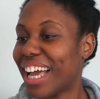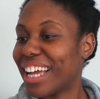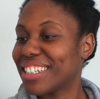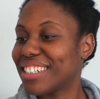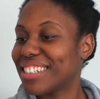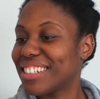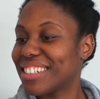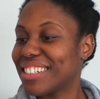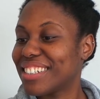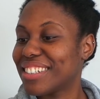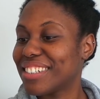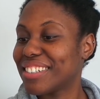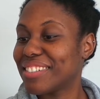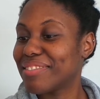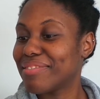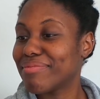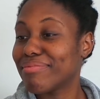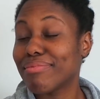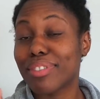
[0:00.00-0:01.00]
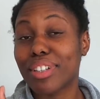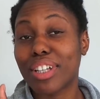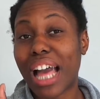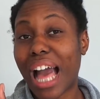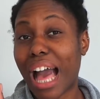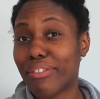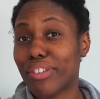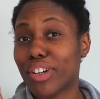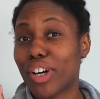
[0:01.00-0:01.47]
and
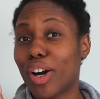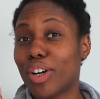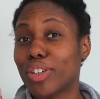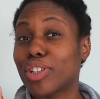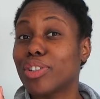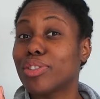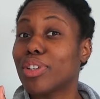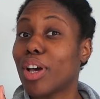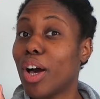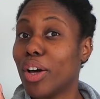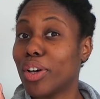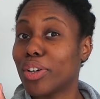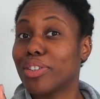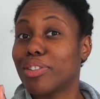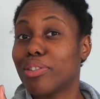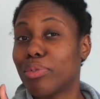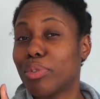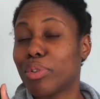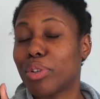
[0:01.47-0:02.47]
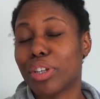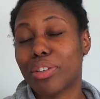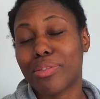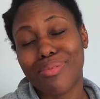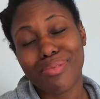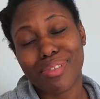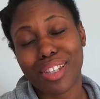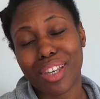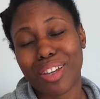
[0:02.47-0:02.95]
avocados are good for
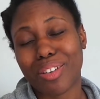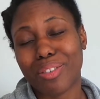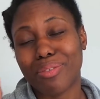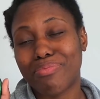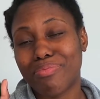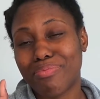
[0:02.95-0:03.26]
you, so